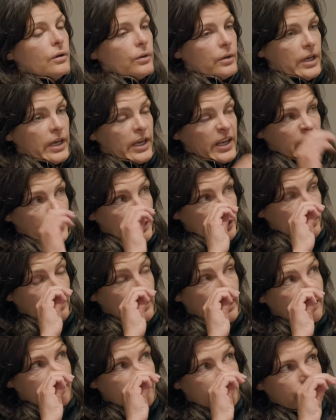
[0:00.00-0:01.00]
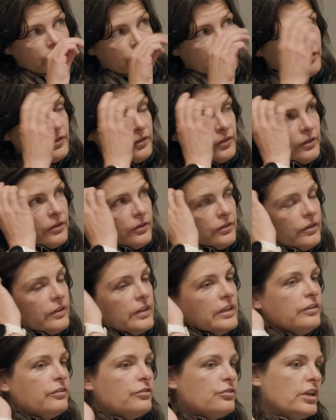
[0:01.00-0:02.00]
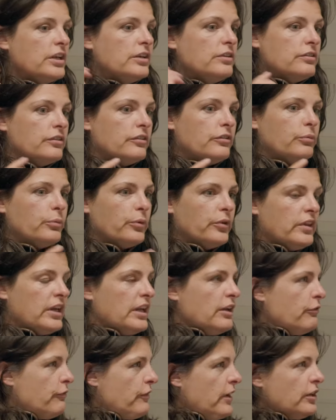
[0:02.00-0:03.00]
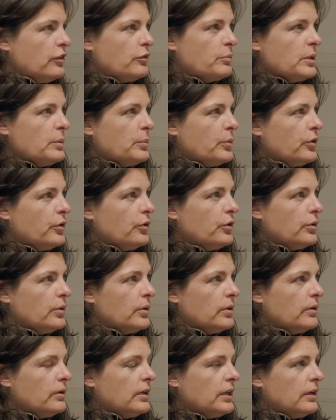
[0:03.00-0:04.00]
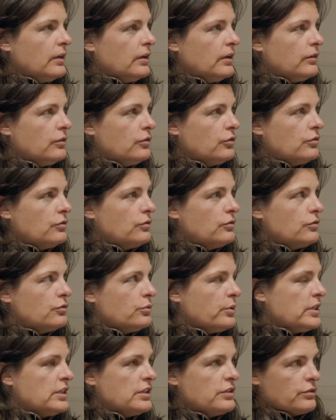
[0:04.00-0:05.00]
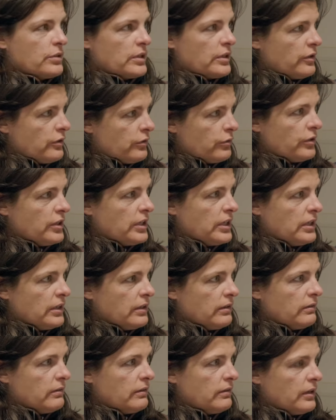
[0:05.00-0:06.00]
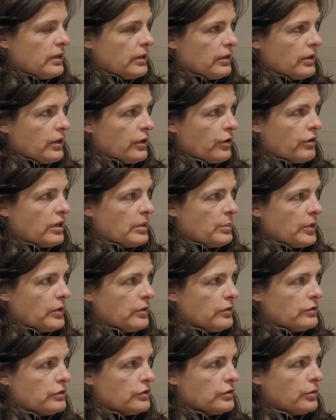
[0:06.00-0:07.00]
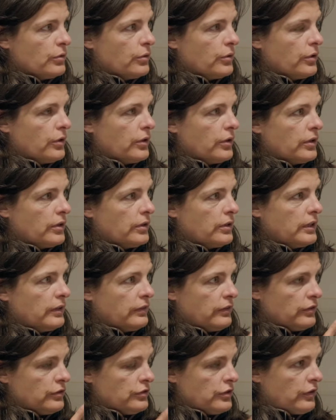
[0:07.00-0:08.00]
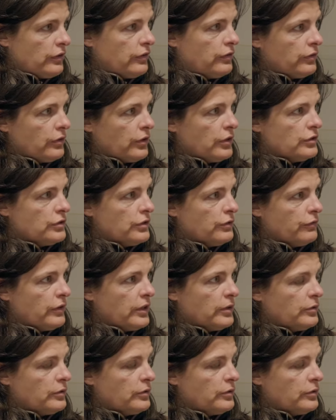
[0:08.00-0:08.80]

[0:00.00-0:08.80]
Okay, and so does do these changes, will they affect people who are in a twenty twenty-three? Agreement, or is it just going to affect?